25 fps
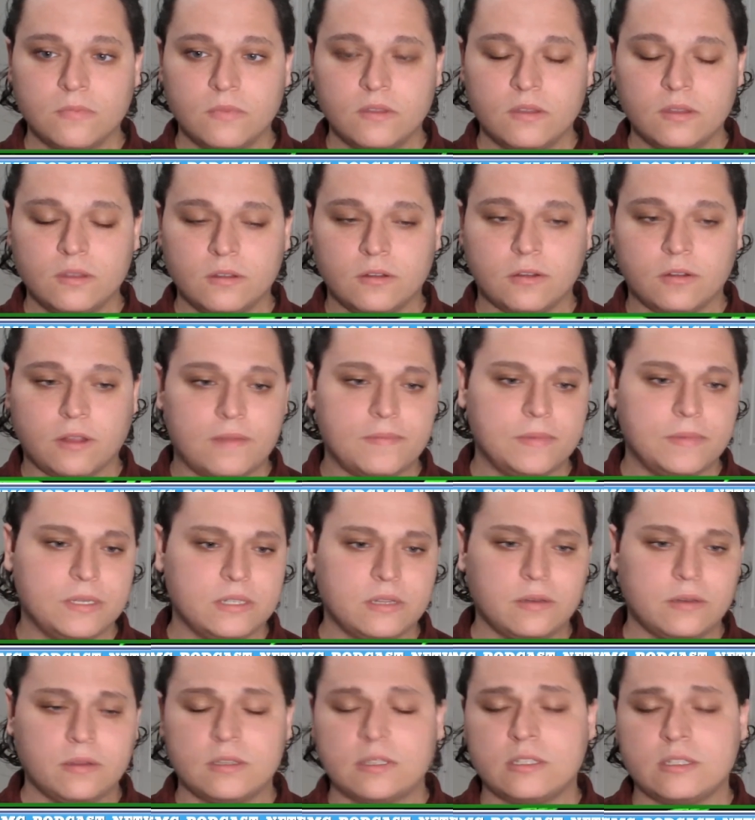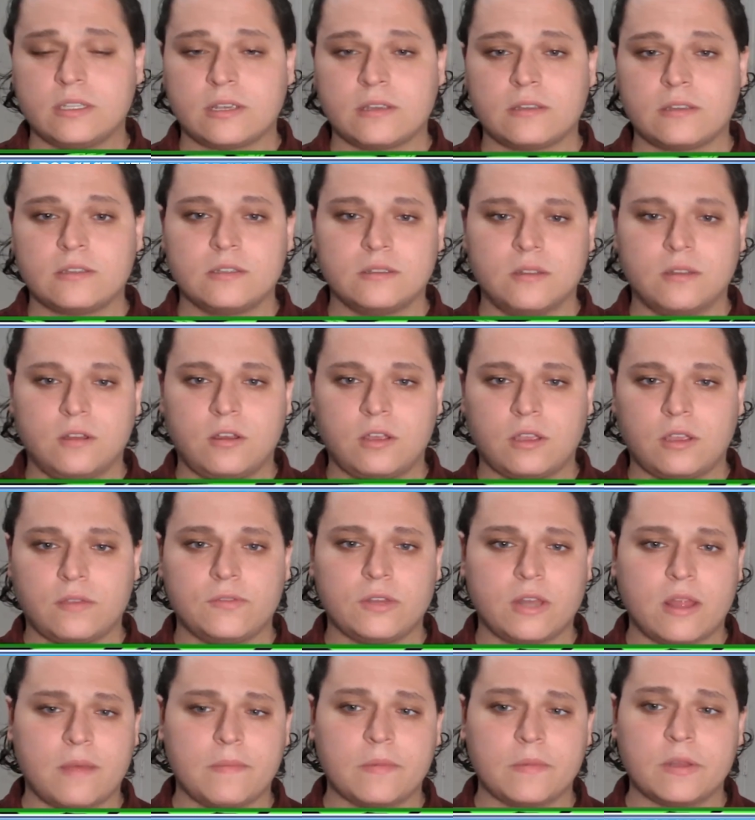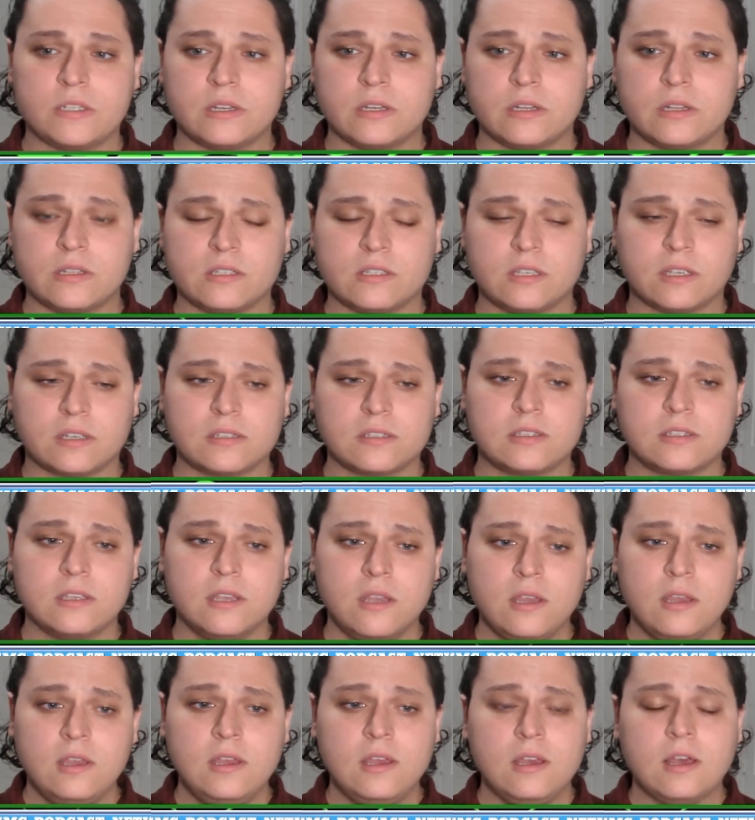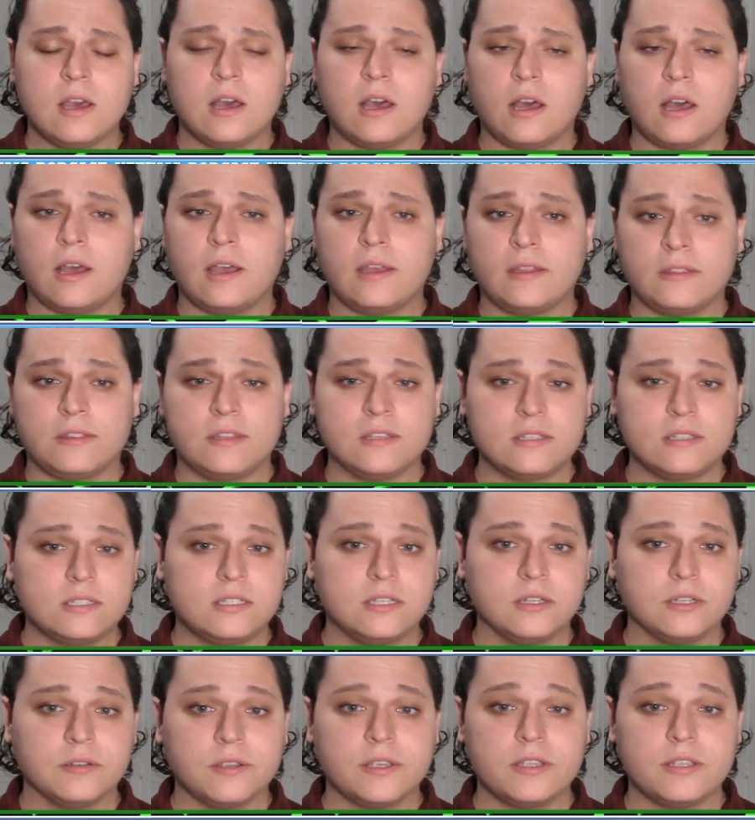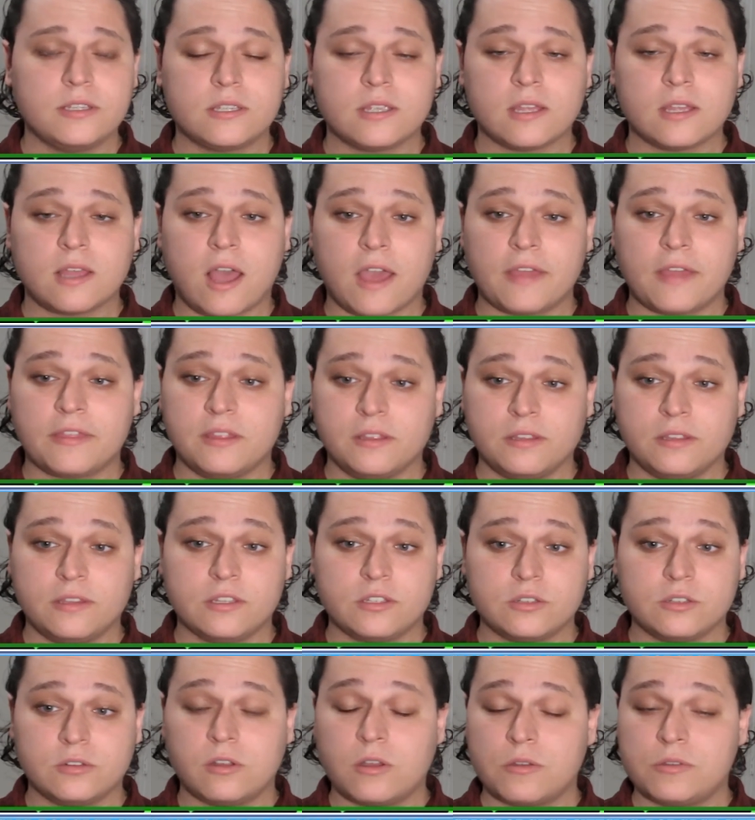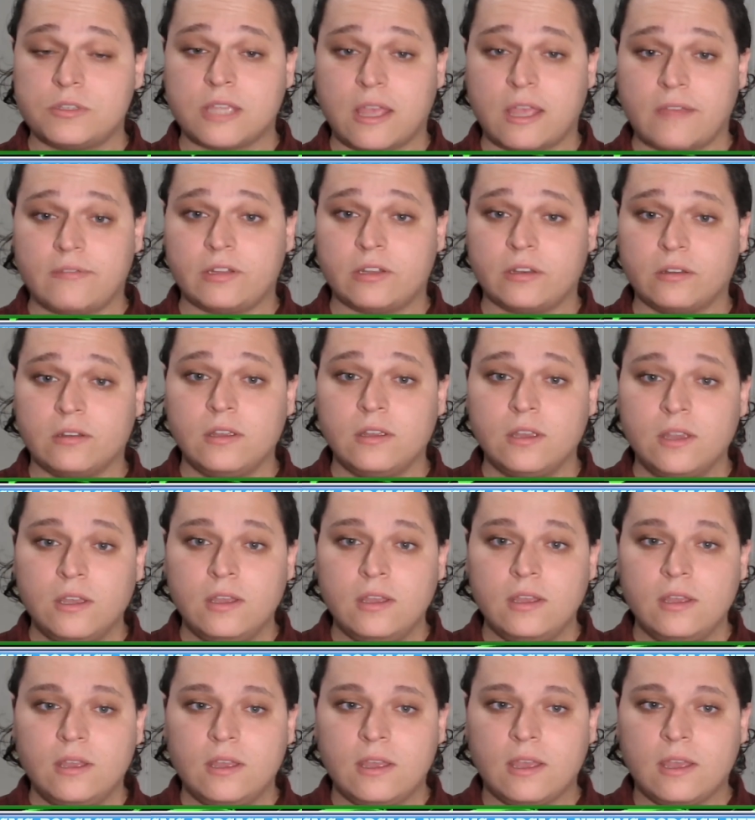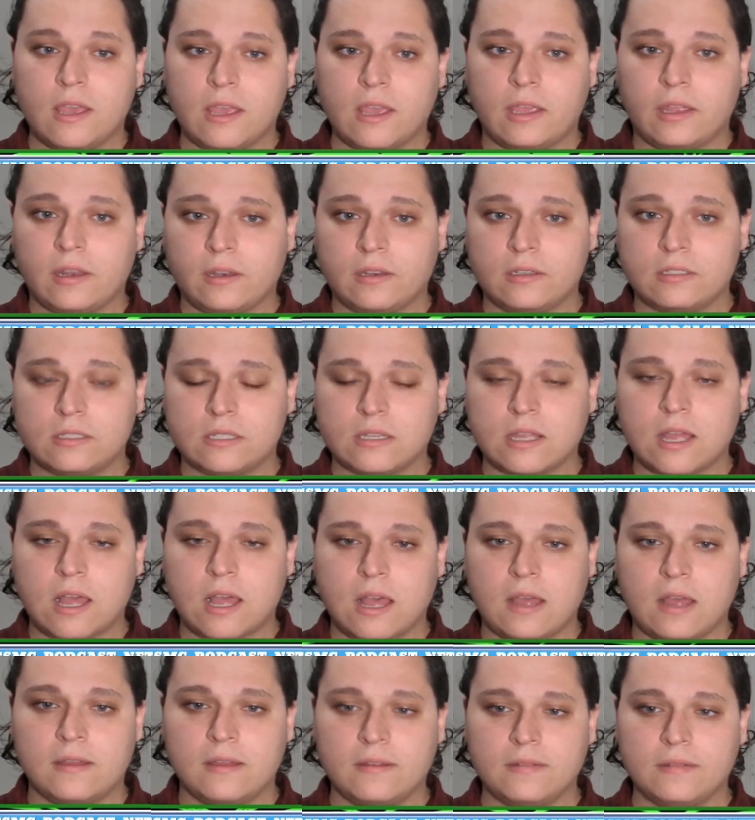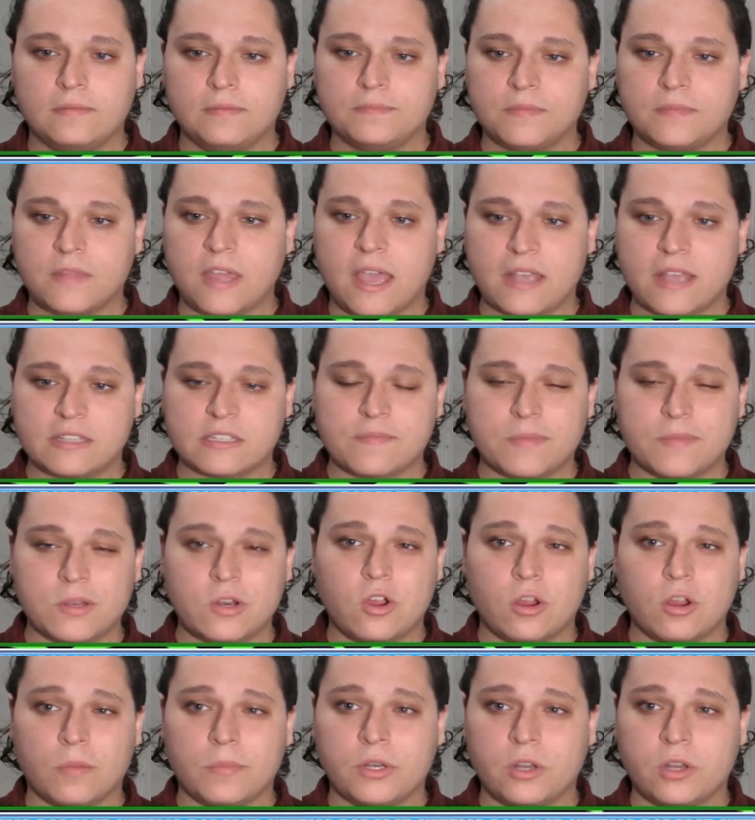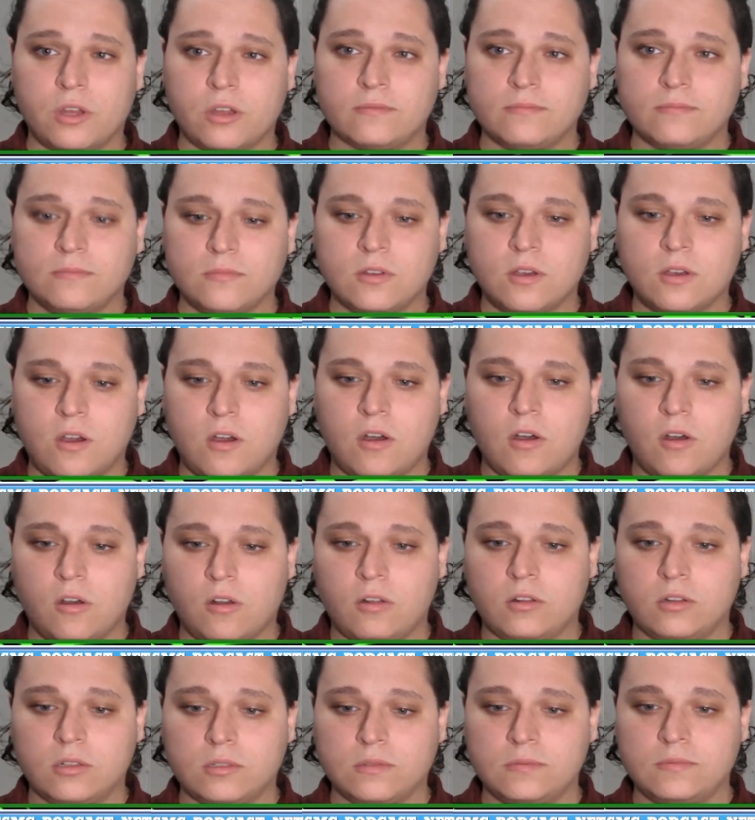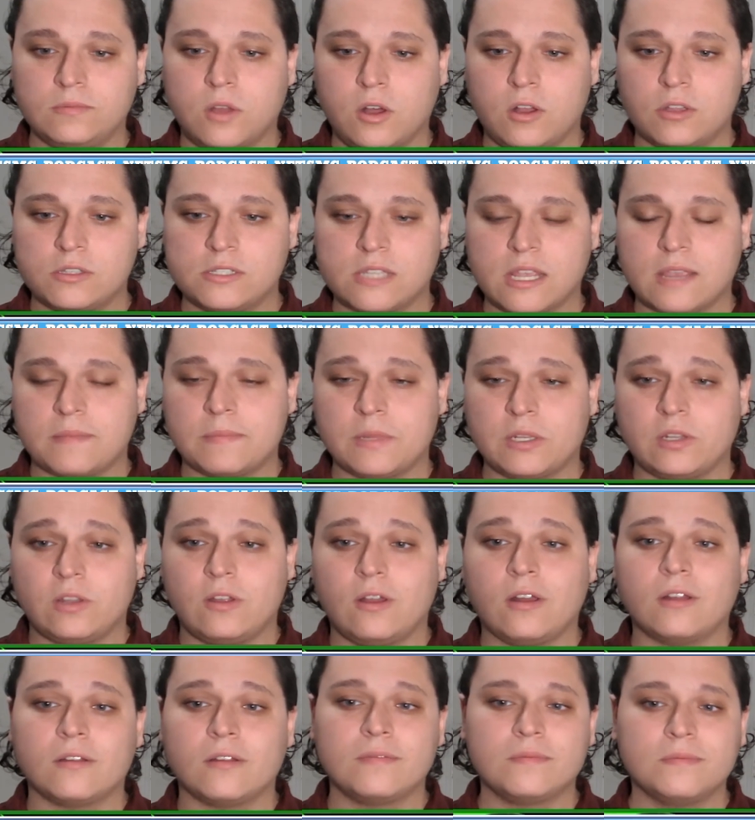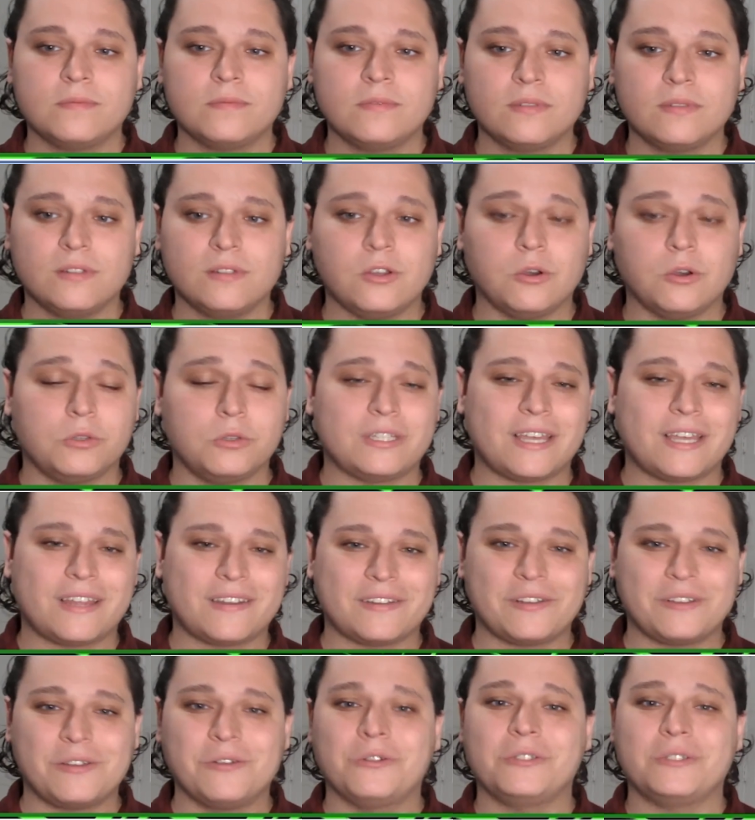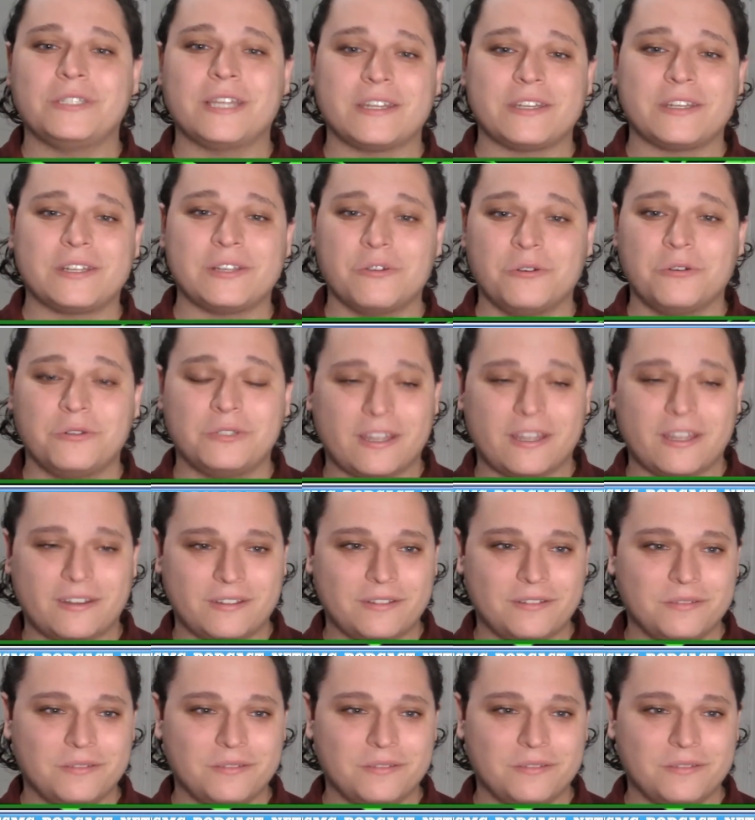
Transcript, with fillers: Or Edmonton in six. I'll give it Edmonton in six. Uh, this series, I think this will go seven, and as I've been harping on all all segment long, goaltending, goaltending, goaltending.